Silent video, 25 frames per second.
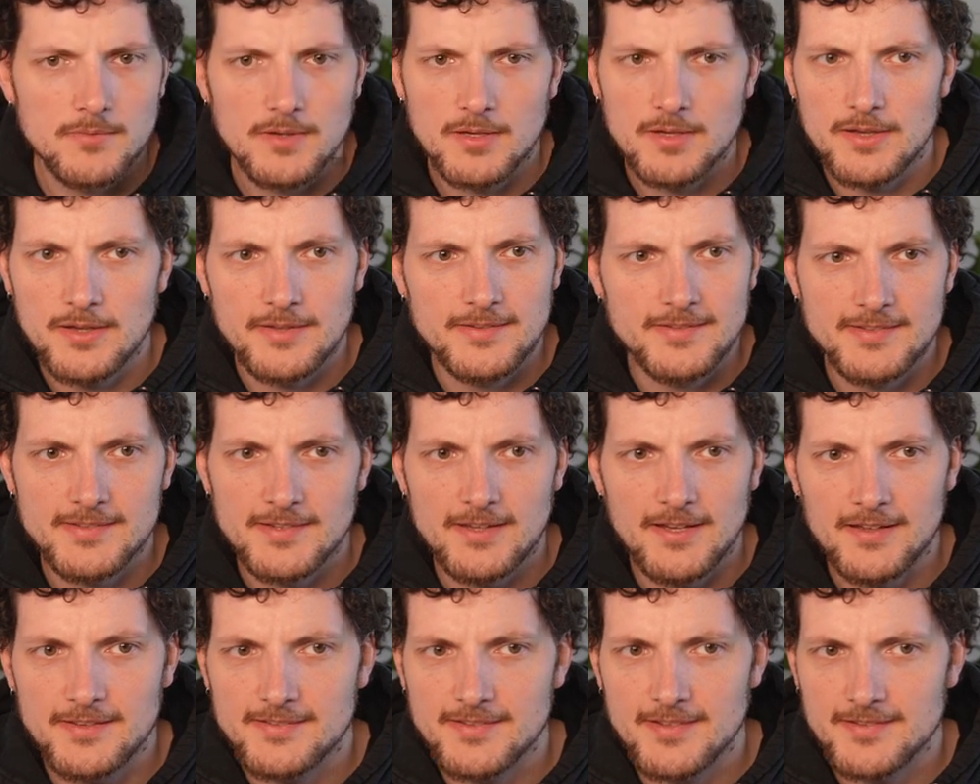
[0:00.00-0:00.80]

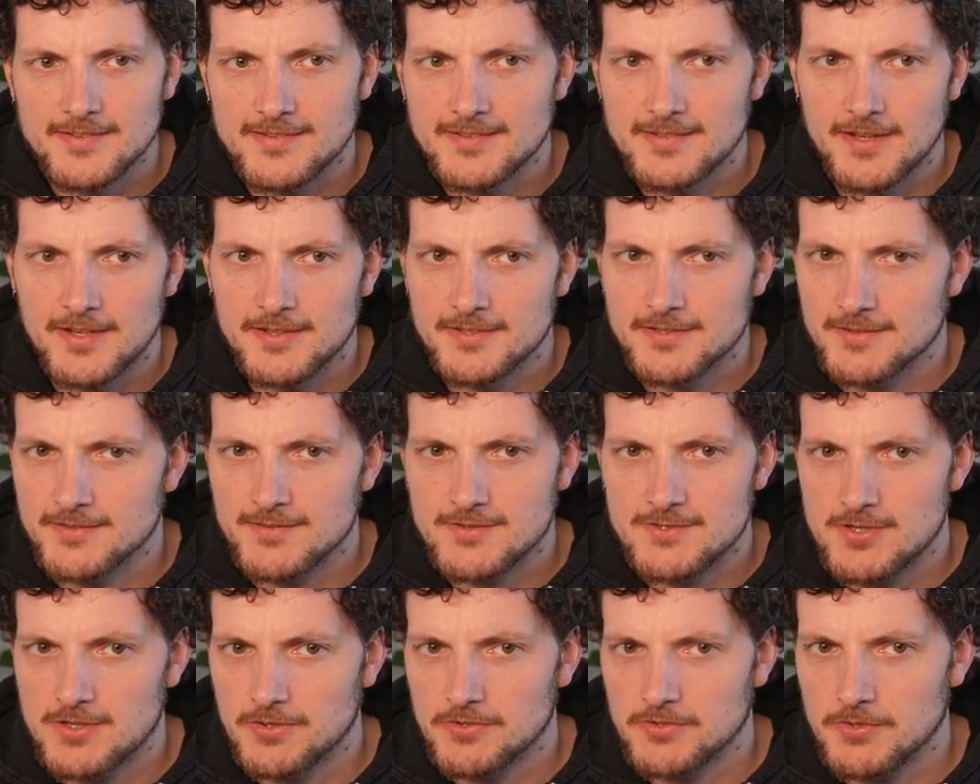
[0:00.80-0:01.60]
as I said, it's
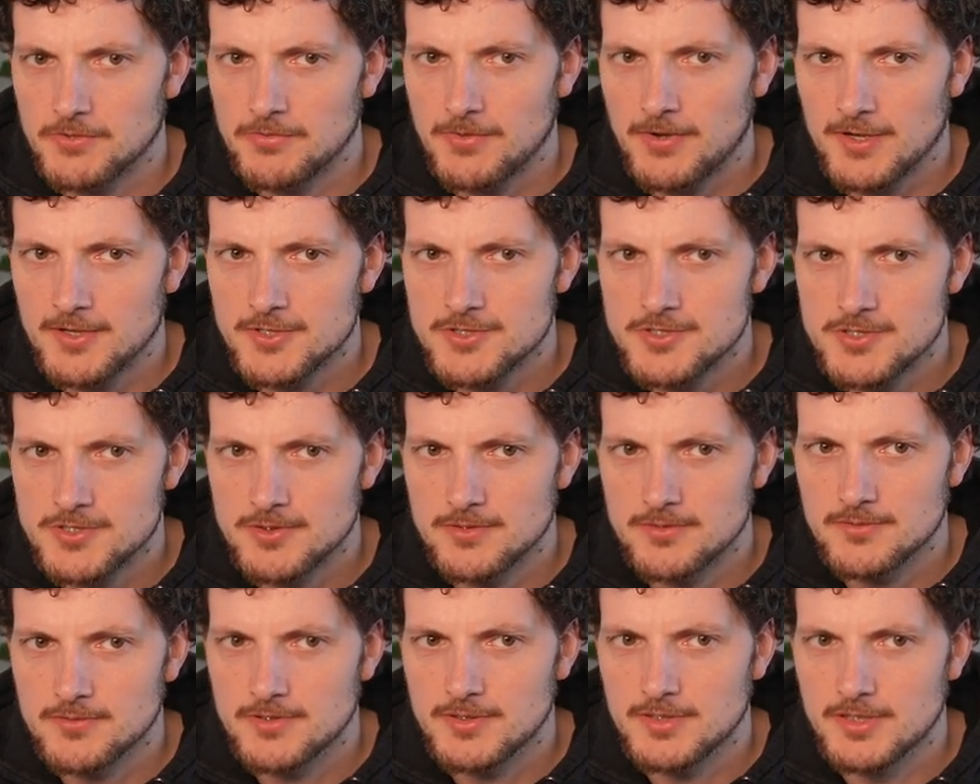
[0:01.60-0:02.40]
just a
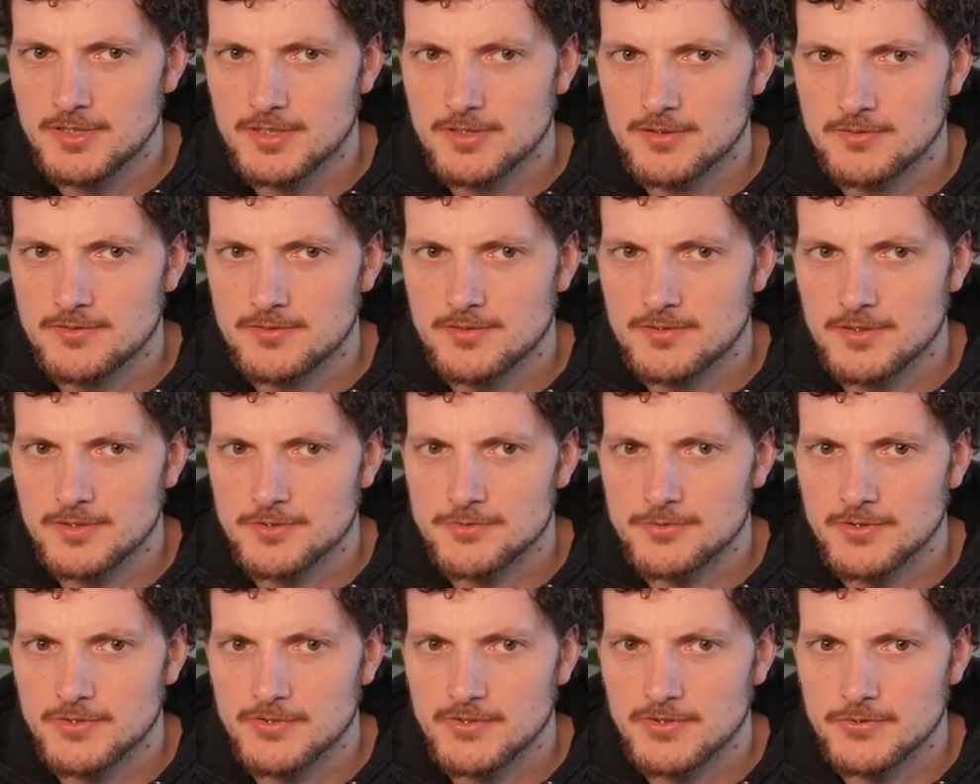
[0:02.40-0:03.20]
function. Here it
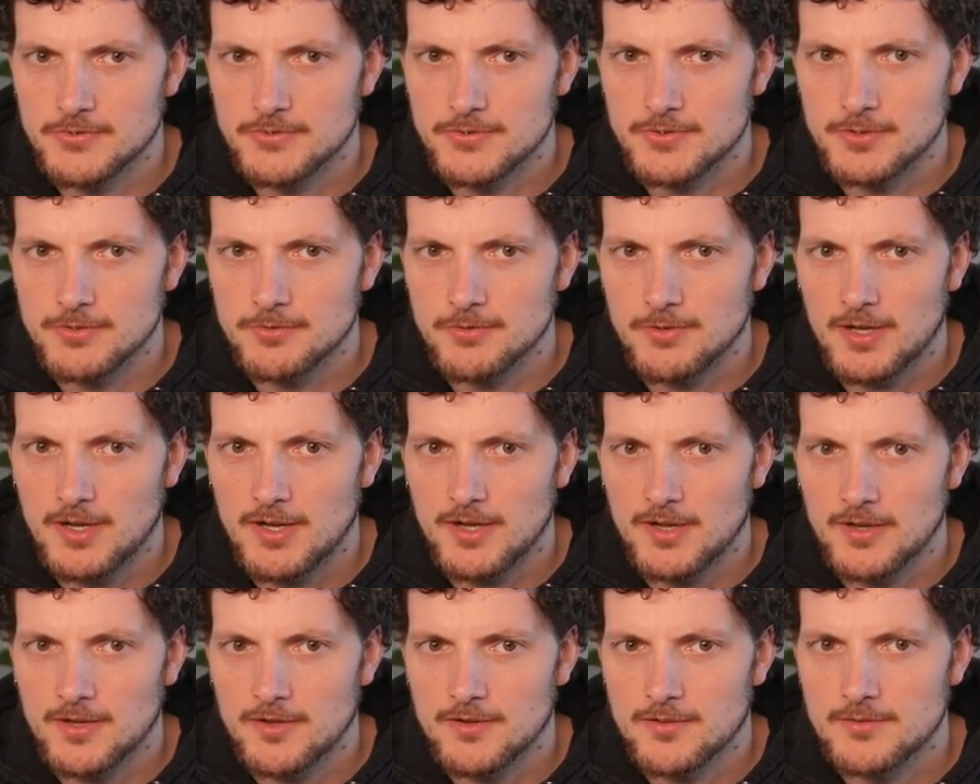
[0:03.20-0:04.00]
receives the
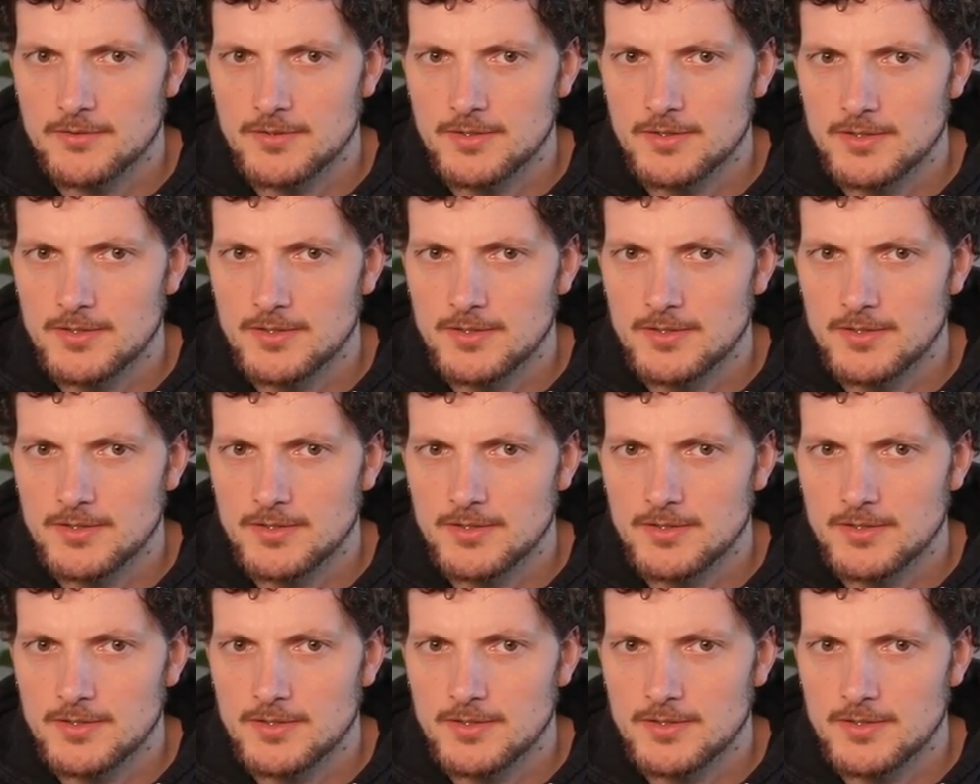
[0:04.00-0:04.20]
UI.